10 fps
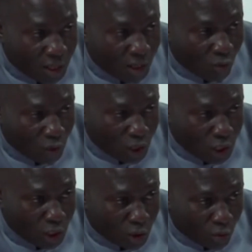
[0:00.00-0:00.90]
we
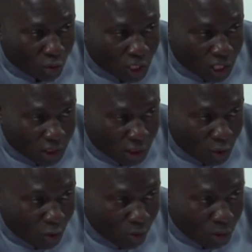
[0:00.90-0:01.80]
did scrutinize this
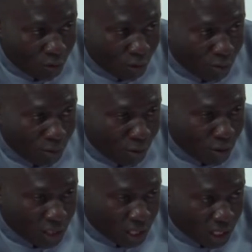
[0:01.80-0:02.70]
document even before
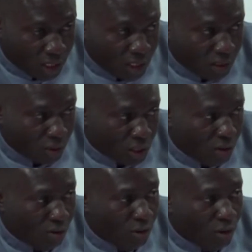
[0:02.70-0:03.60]
interacting
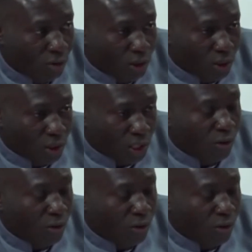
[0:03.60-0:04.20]
with yourself.